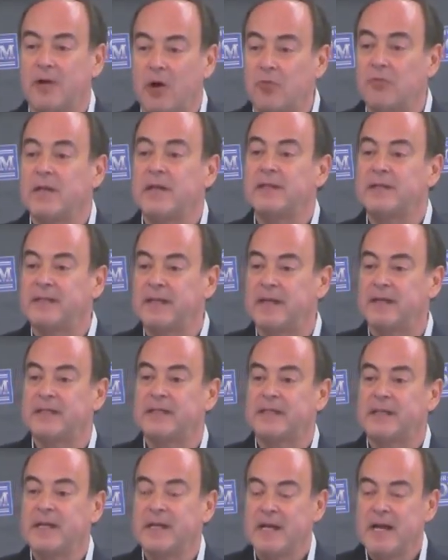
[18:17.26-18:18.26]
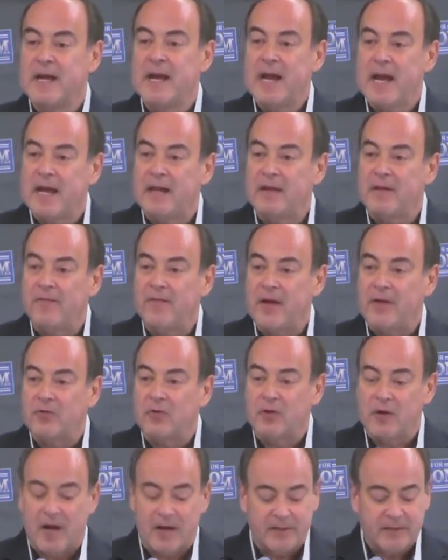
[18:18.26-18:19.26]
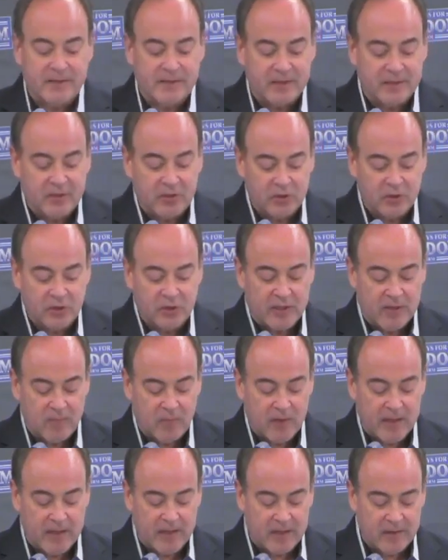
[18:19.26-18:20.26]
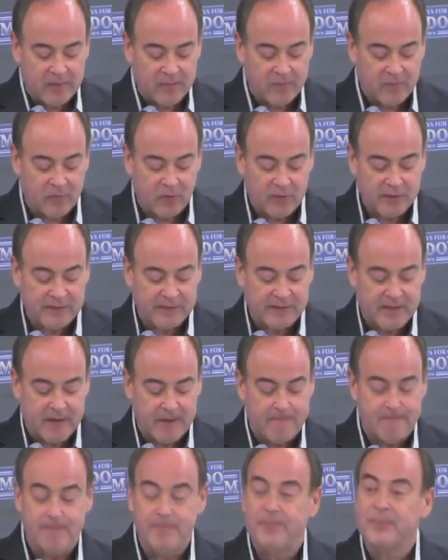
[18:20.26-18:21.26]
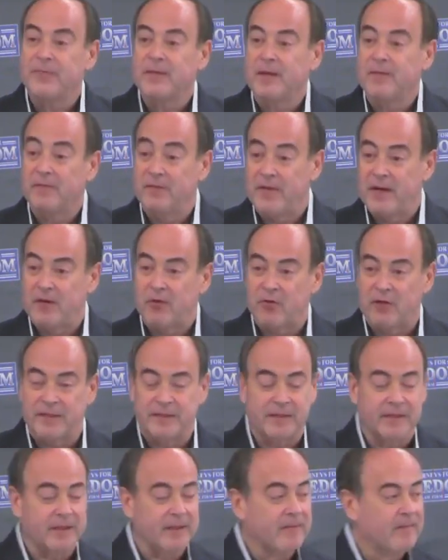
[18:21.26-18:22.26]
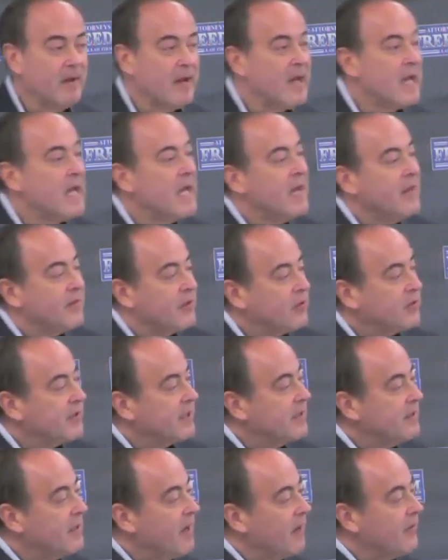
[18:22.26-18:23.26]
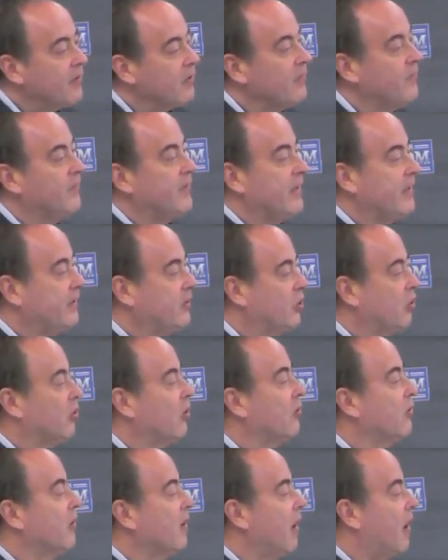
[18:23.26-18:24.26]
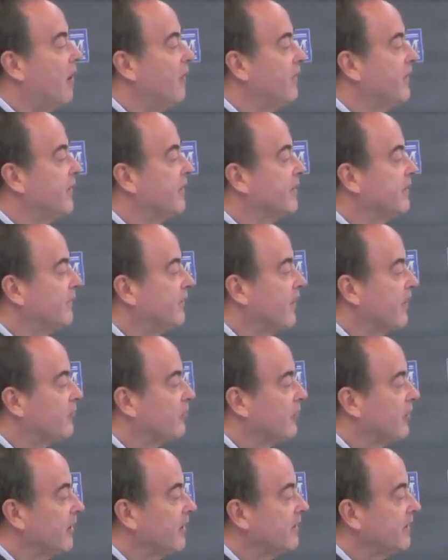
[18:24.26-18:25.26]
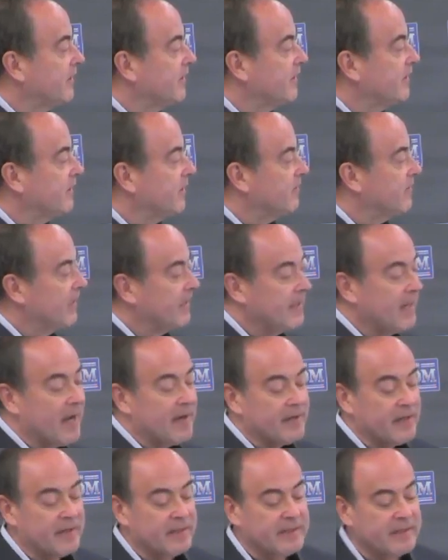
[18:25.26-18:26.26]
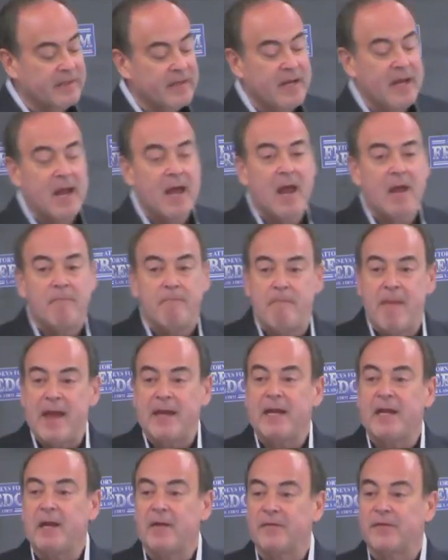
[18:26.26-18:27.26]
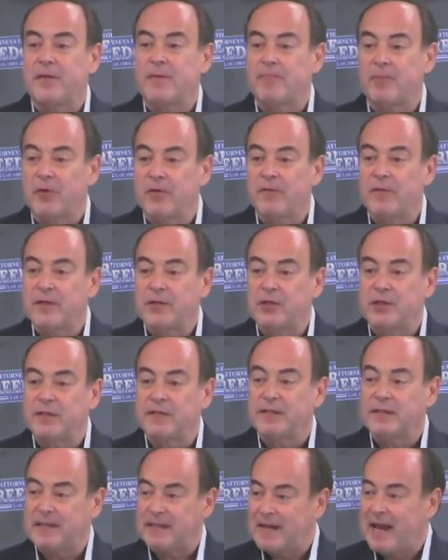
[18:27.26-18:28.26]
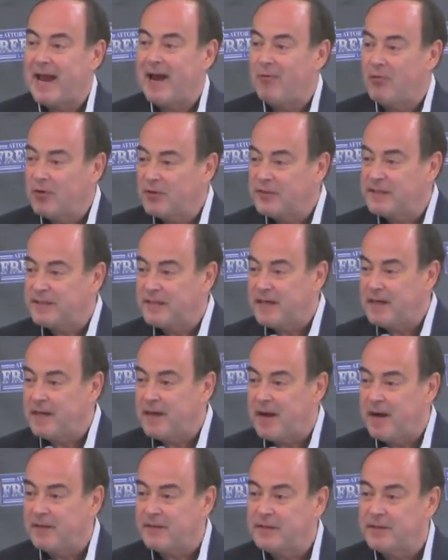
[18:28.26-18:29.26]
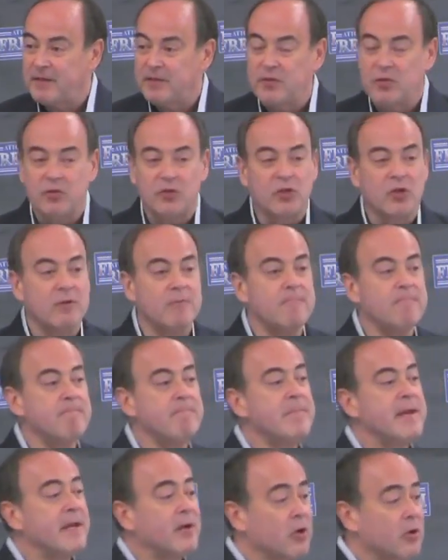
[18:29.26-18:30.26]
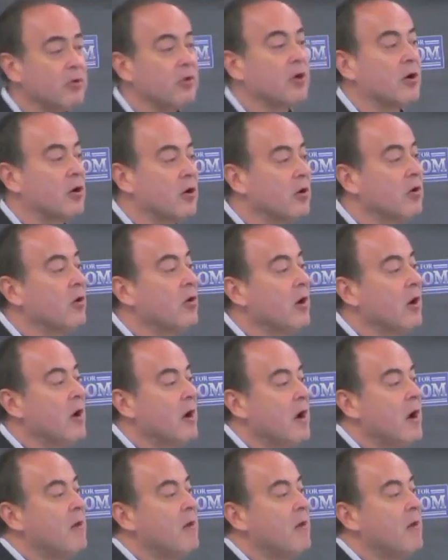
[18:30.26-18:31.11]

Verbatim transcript: don't exist in the federal Constitution, and we can enforce them vigorously. There's another feature of this federalist system, and that is many of the provisions in our state Constitution mirror